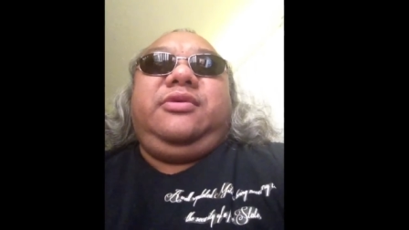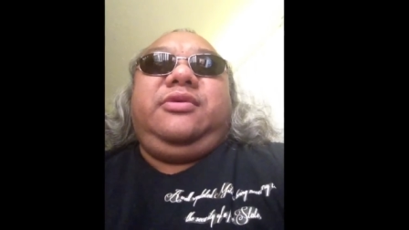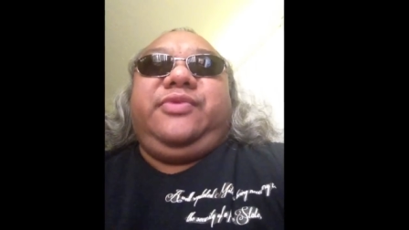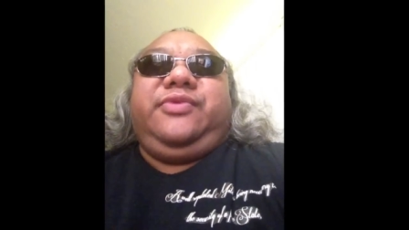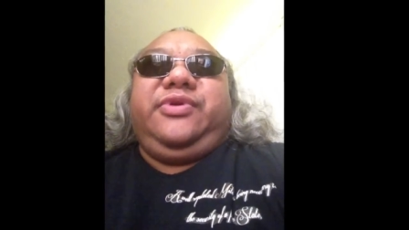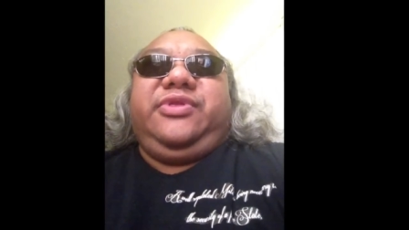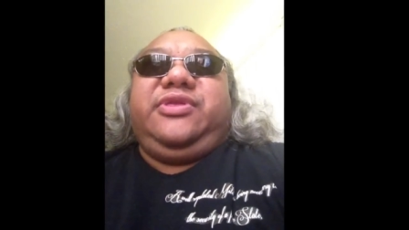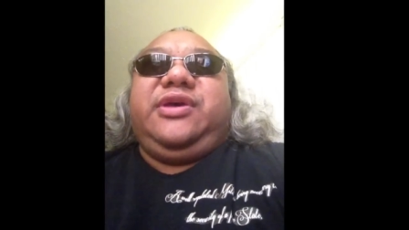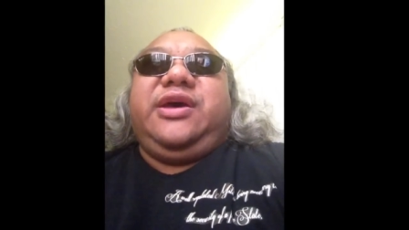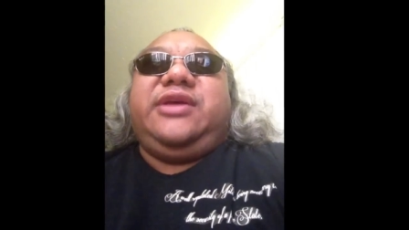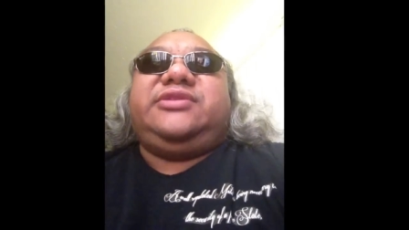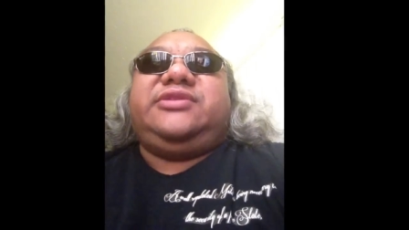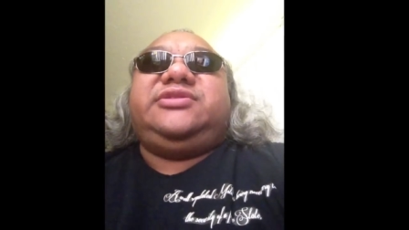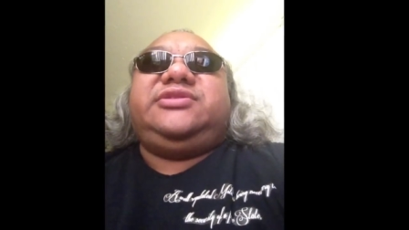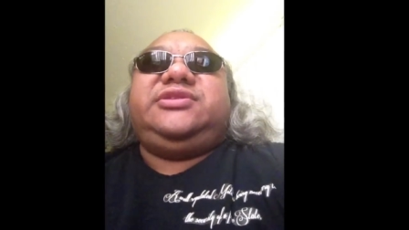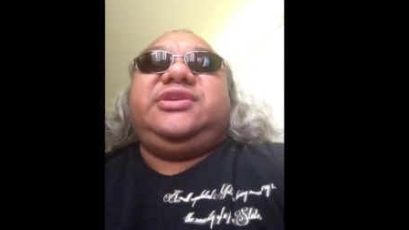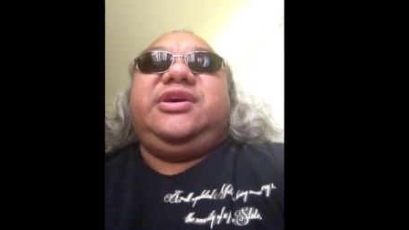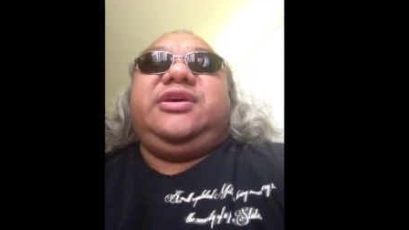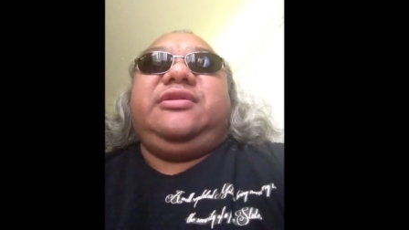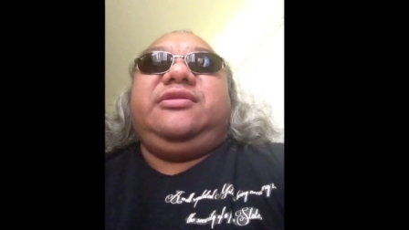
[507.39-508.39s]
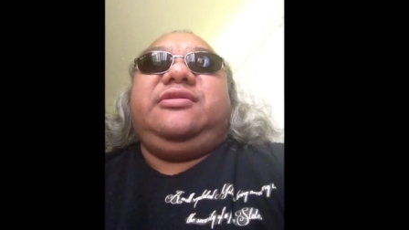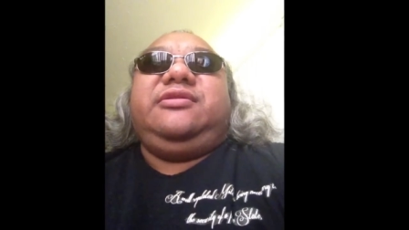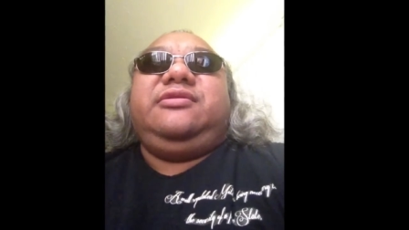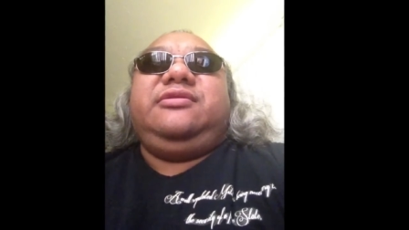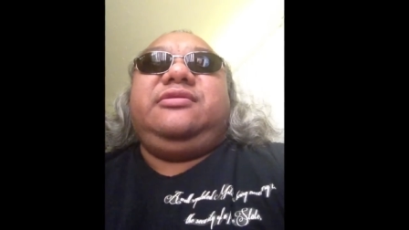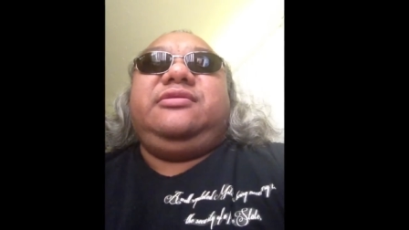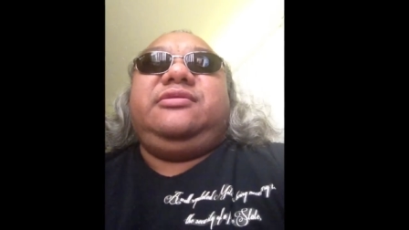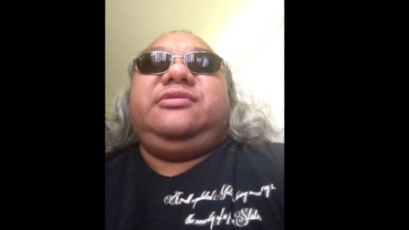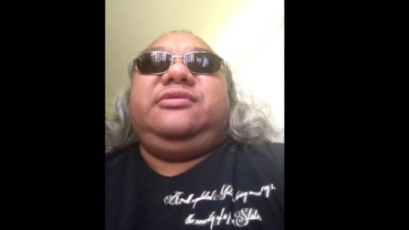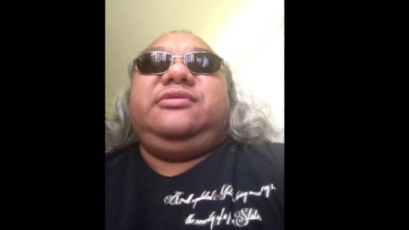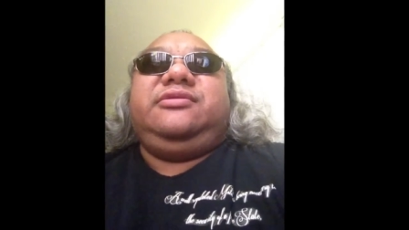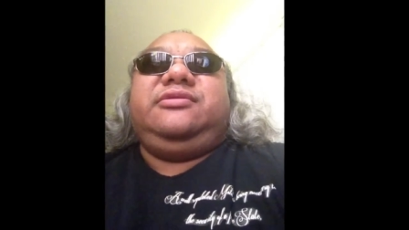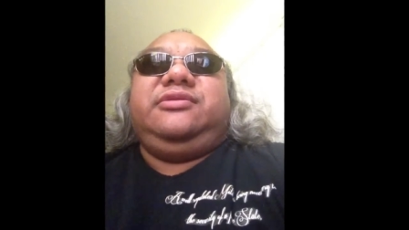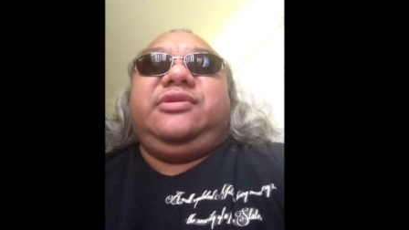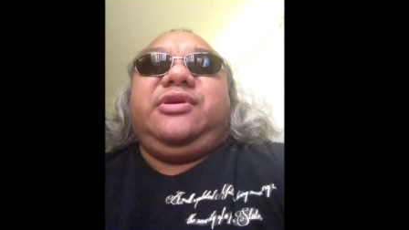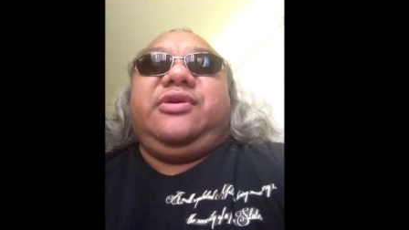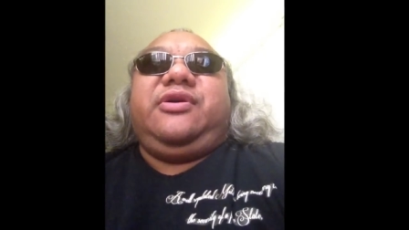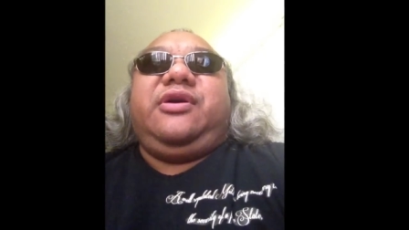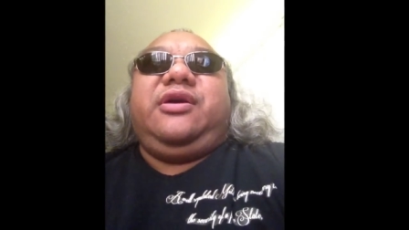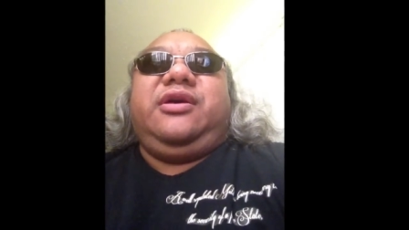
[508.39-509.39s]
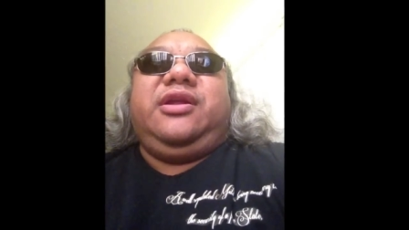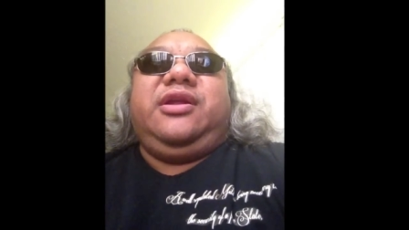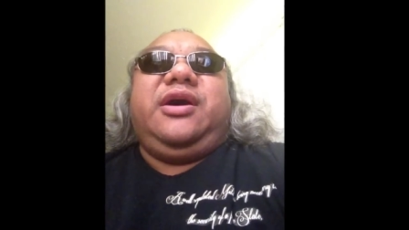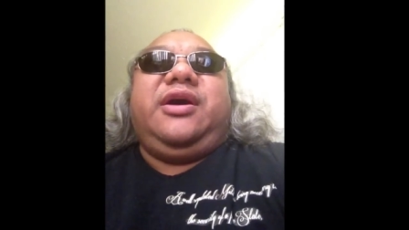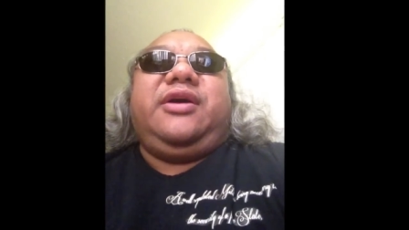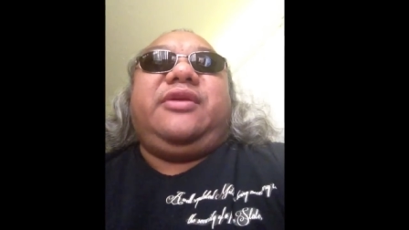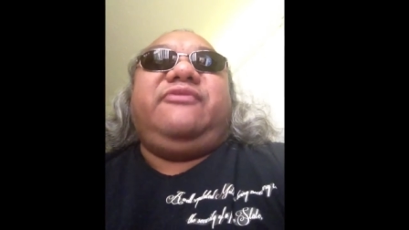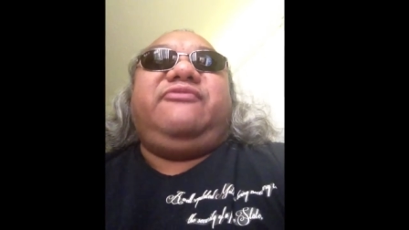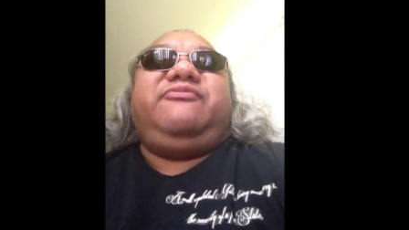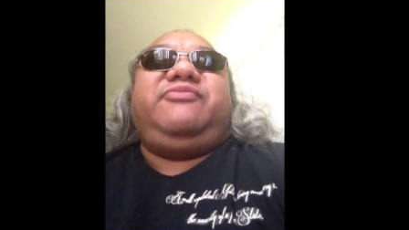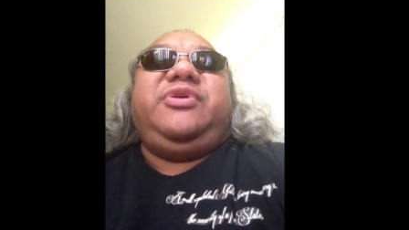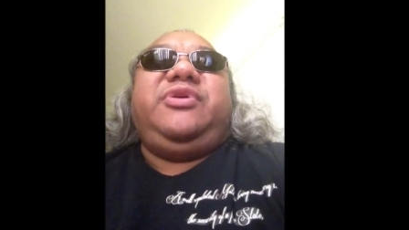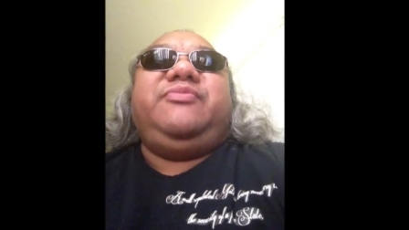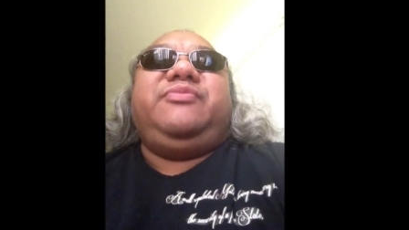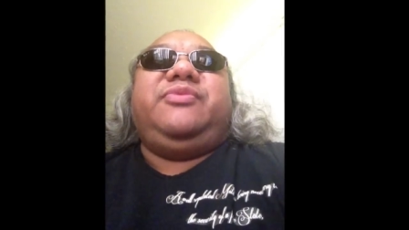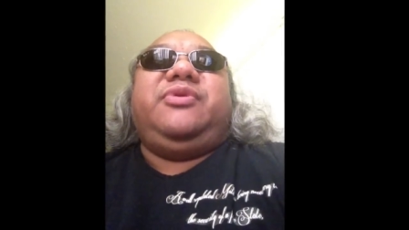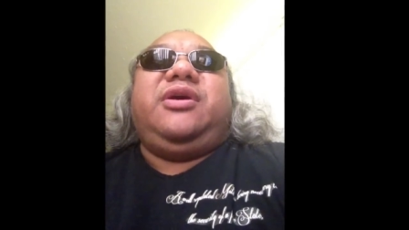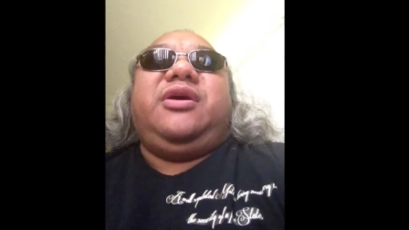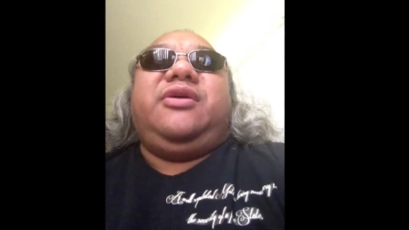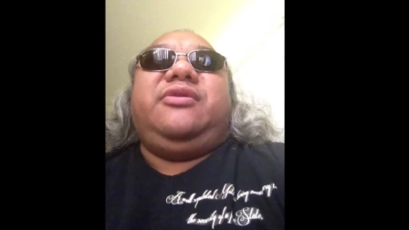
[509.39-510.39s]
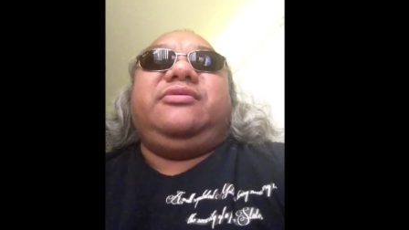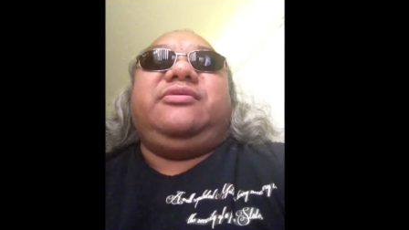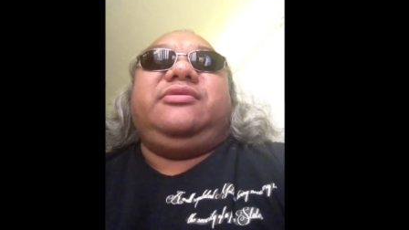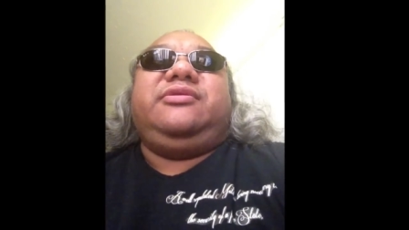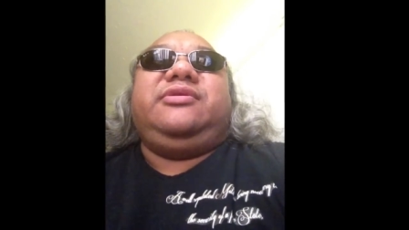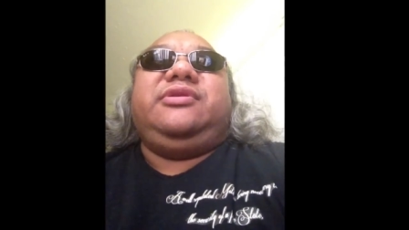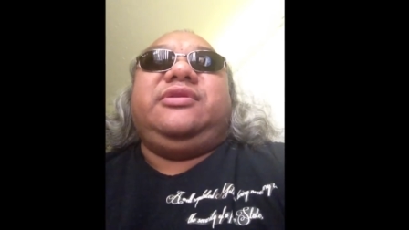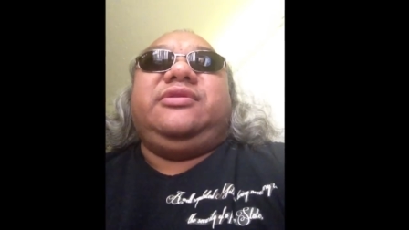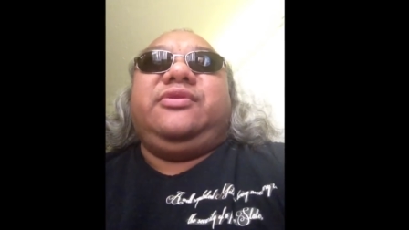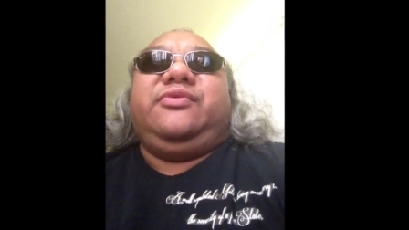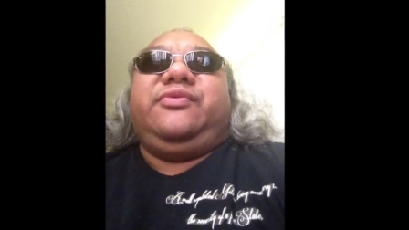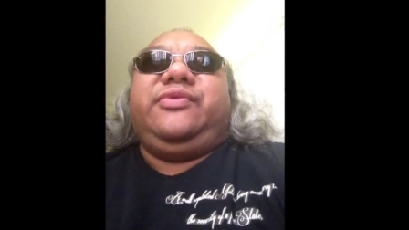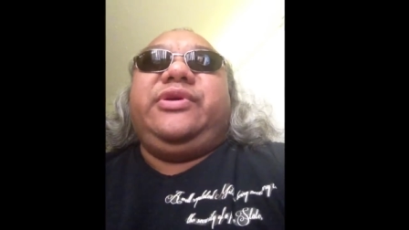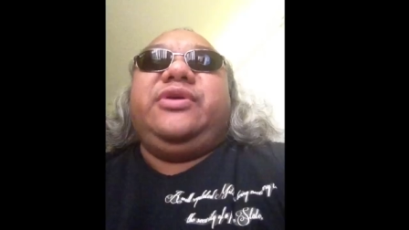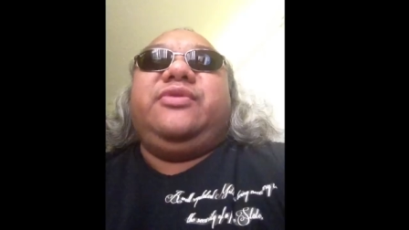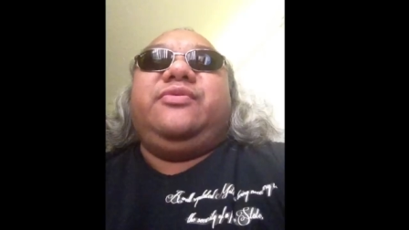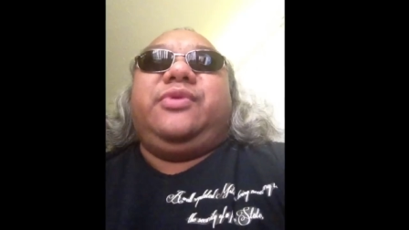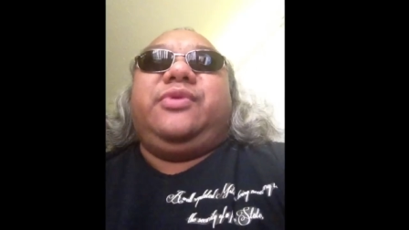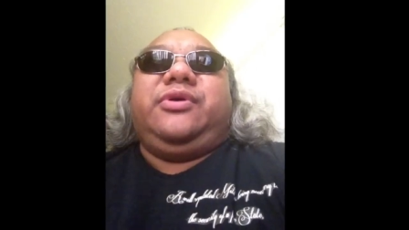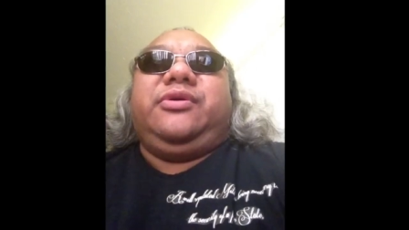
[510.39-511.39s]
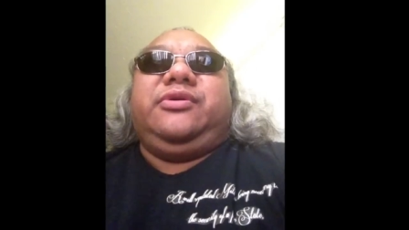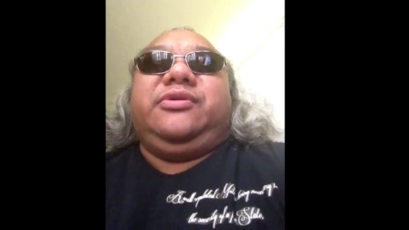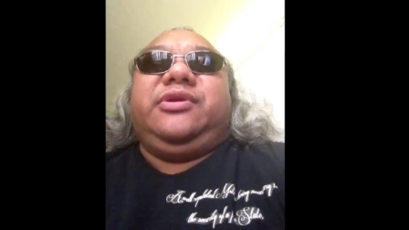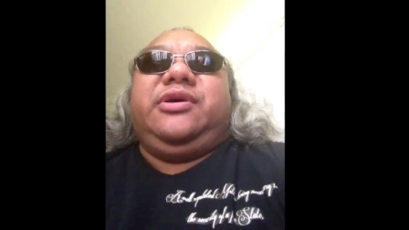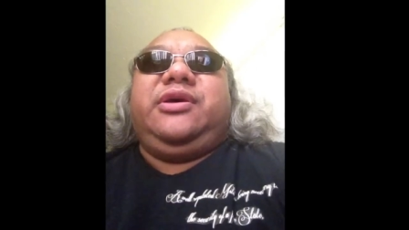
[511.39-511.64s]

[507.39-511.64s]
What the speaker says: With that said, there are a lot of people out in the real world